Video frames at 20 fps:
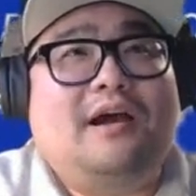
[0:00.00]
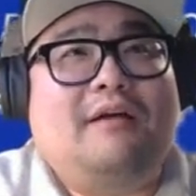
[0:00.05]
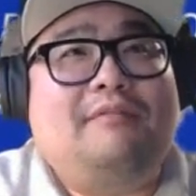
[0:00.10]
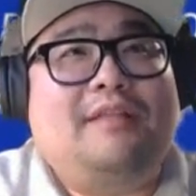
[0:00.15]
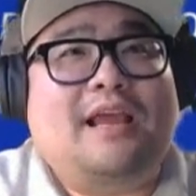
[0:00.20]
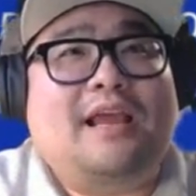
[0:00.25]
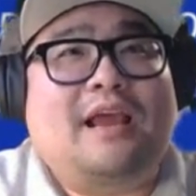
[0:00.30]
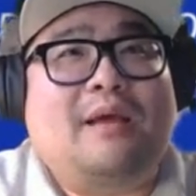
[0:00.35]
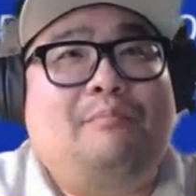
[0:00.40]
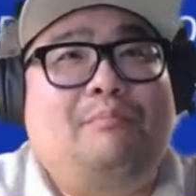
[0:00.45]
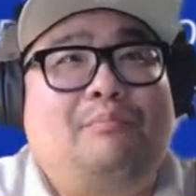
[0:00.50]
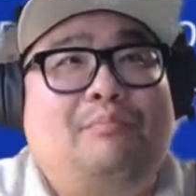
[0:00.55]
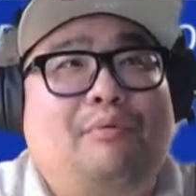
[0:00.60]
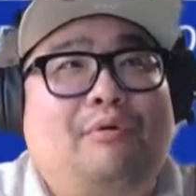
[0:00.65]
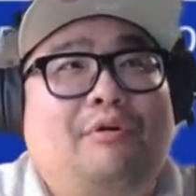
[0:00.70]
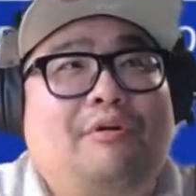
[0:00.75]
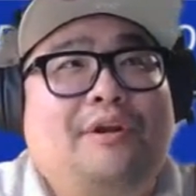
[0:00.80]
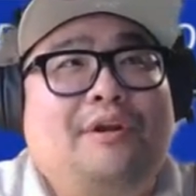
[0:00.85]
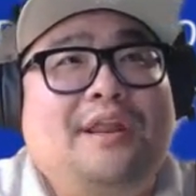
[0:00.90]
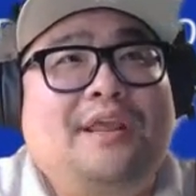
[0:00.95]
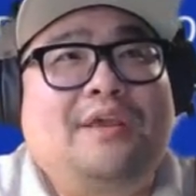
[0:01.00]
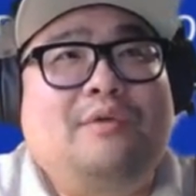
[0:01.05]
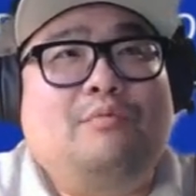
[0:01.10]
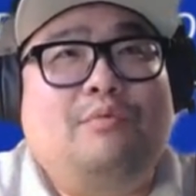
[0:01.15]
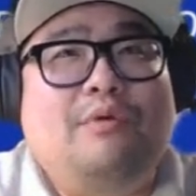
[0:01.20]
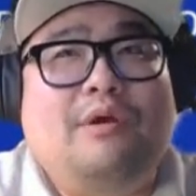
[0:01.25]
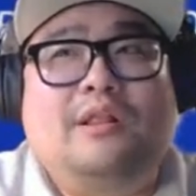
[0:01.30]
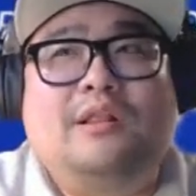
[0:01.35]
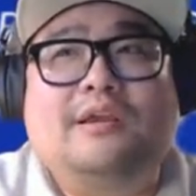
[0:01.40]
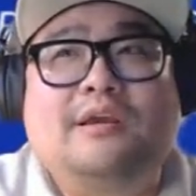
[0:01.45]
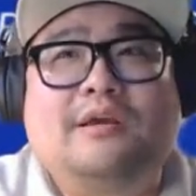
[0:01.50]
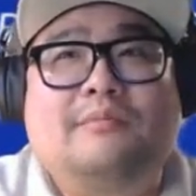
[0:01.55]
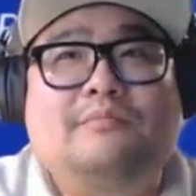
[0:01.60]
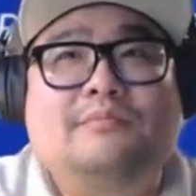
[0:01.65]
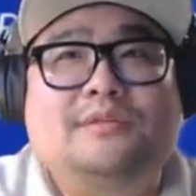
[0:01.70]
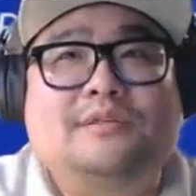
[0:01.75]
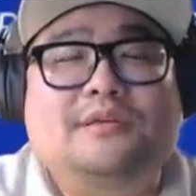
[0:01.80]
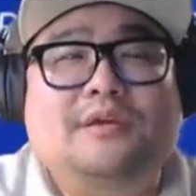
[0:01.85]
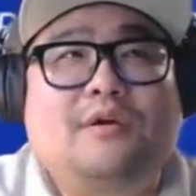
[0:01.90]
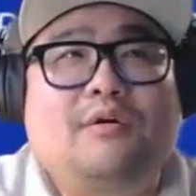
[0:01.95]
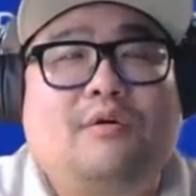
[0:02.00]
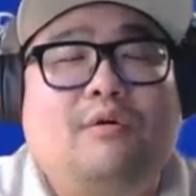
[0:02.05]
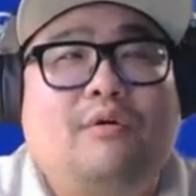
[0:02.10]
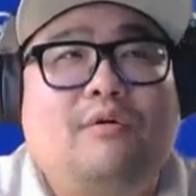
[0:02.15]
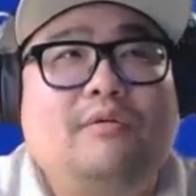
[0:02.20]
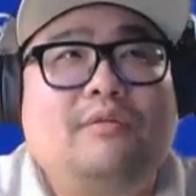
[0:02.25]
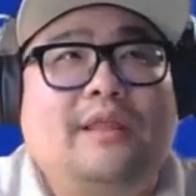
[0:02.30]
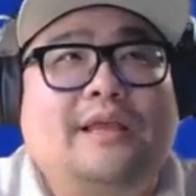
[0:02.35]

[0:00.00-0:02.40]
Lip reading: of, like, a Bernie Williams like,